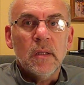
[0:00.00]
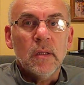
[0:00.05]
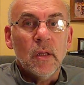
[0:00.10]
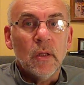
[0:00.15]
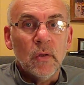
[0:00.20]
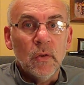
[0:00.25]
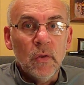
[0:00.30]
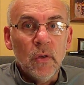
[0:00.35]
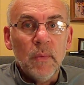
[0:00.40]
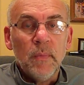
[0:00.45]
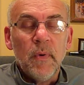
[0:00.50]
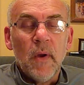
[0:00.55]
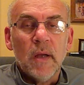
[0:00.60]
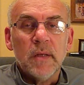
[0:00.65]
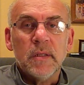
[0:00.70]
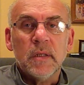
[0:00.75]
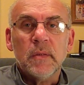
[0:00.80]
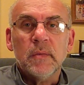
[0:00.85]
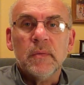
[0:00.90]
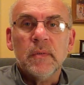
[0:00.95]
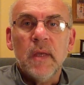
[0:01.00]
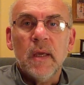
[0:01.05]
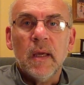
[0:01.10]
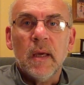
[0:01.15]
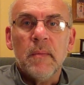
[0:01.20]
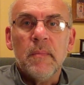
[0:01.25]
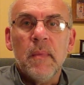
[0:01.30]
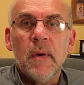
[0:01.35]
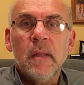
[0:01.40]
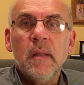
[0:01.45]
The lunar project will take
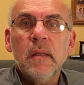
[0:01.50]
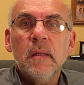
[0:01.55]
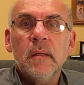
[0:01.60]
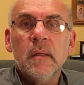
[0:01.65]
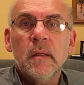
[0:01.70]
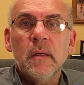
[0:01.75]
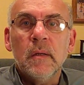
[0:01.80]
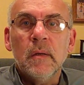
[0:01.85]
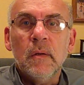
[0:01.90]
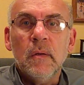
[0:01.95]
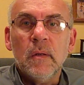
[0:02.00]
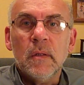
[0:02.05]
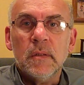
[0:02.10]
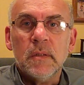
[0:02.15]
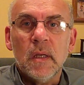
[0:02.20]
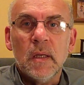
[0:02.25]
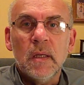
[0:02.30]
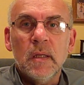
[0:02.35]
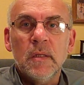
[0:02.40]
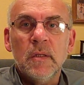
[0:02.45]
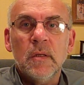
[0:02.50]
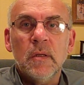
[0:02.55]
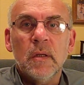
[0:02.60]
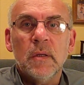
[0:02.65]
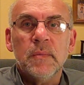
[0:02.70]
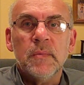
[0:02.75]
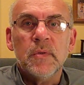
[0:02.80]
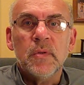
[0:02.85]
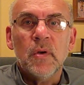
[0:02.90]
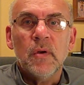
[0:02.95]
a month to do because I need you to
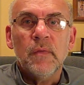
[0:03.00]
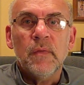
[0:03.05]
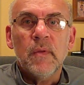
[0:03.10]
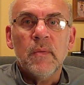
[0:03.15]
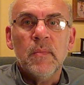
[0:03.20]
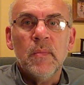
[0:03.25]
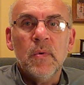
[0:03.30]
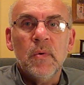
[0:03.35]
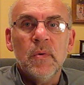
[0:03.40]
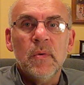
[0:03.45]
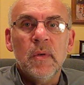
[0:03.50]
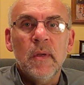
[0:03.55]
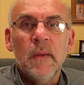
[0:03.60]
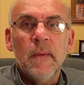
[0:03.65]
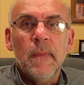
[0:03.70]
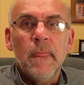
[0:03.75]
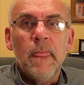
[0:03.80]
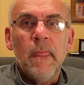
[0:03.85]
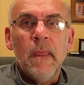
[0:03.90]
observe the moon